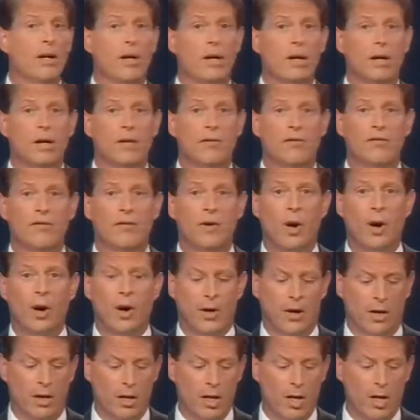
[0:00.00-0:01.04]
in
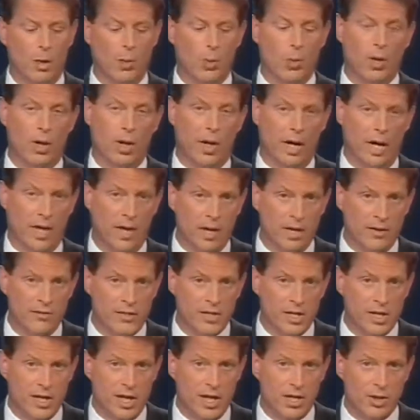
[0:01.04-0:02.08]
Florida. We're ahead of
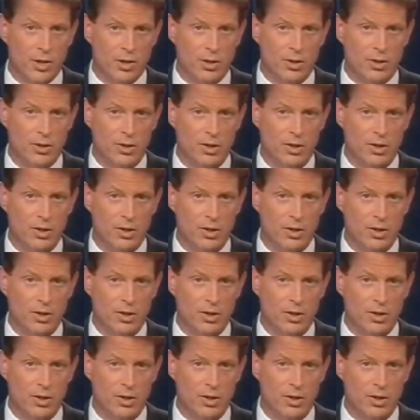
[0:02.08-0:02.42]
schedule,